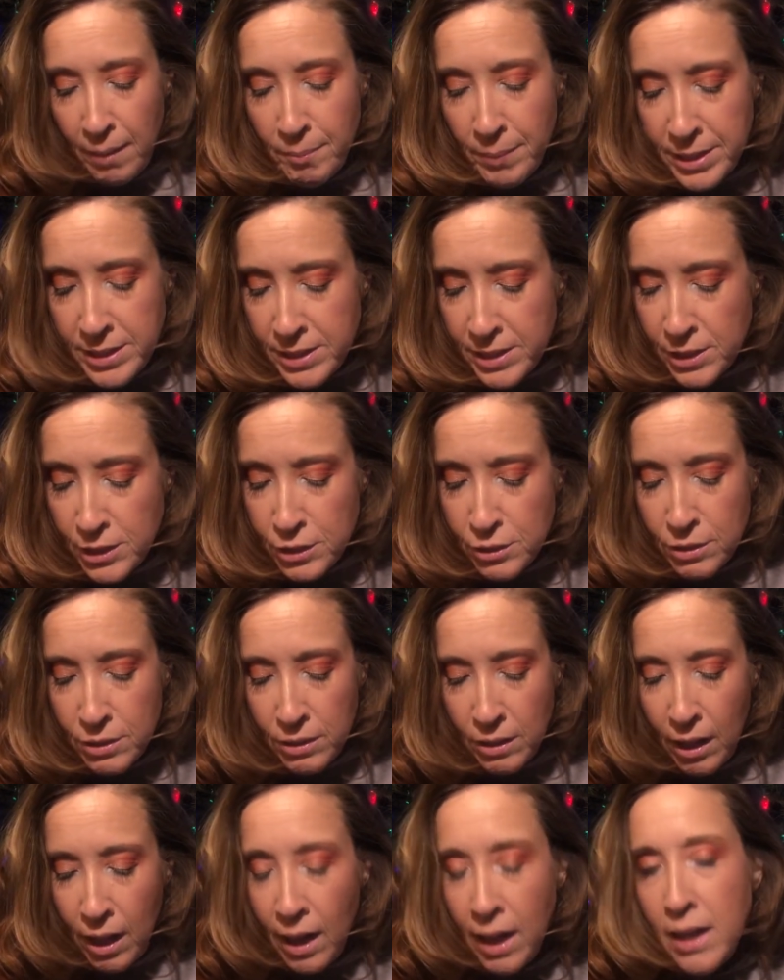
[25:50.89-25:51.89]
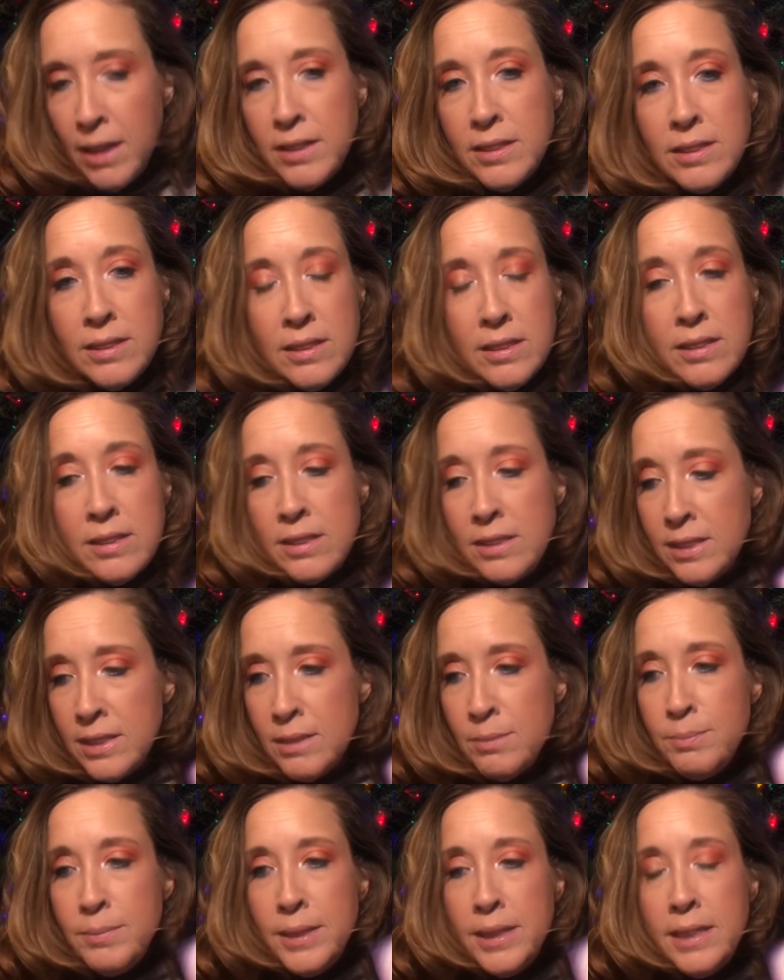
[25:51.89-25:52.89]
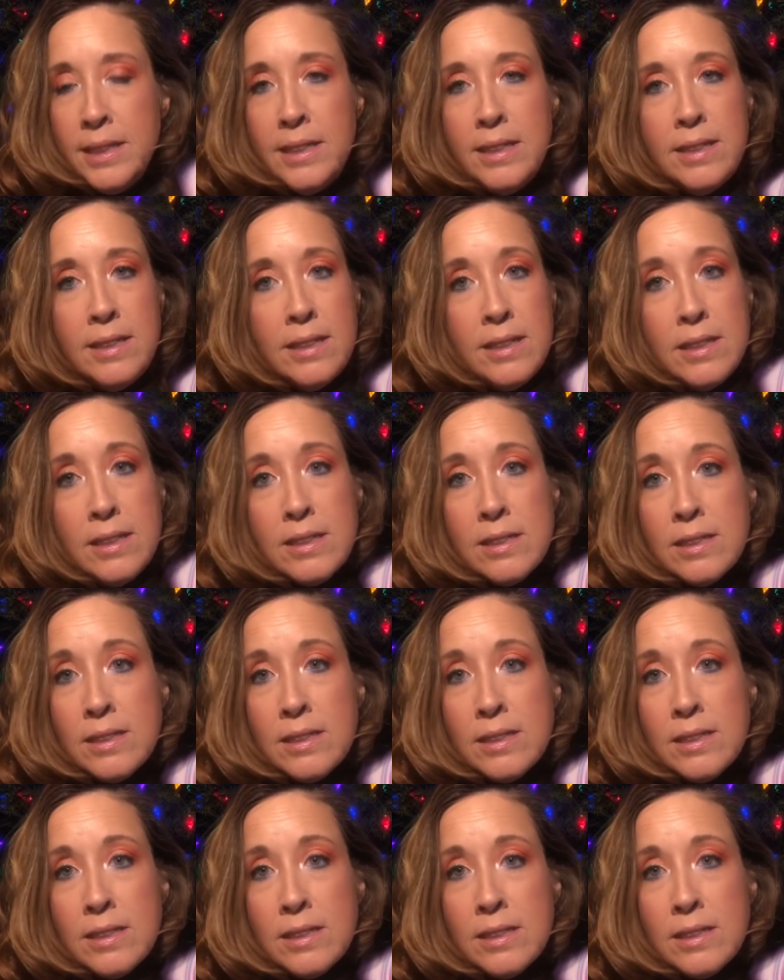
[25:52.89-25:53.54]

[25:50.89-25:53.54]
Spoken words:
My sister-in-law did me